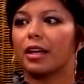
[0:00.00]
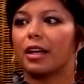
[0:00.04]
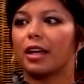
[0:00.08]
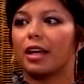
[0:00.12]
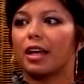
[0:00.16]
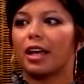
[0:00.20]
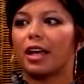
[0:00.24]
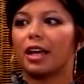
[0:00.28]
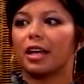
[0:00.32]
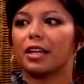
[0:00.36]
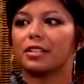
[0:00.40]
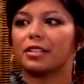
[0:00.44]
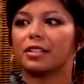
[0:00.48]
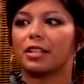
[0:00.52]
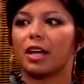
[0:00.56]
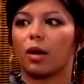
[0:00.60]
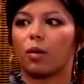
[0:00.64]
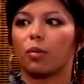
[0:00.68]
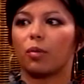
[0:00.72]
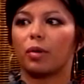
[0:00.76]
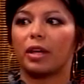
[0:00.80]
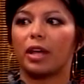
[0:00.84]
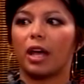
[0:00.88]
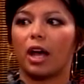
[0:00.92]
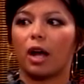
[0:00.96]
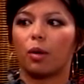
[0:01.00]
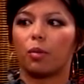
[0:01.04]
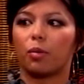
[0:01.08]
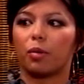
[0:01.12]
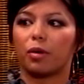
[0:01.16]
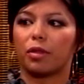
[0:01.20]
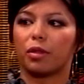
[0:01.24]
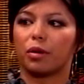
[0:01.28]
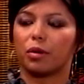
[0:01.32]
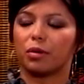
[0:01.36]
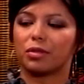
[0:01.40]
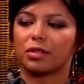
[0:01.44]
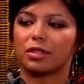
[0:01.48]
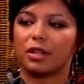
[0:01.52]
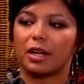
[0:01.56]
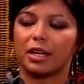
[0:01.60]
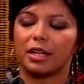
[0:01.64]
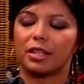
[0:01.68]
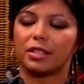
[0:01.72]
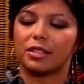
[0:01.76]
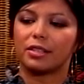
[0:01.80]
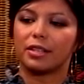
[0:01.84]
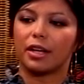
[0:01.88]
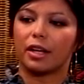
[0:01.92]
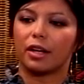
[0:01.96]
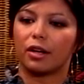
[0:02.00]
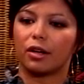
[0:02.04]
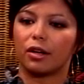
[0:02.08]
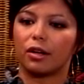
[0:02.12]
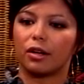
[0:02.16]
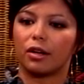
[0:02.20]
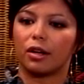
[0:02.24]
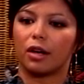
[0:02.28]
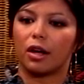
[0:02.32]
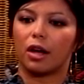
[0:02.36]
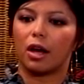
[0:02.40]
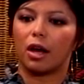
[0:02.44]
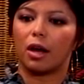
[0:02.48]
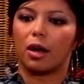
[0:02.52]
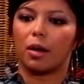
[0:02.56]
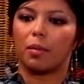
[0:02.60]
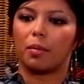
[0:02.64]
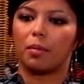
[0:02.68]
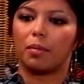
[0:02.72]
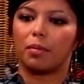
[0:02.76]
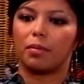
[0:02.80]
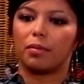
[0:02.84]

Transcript: is that we help with those clients that are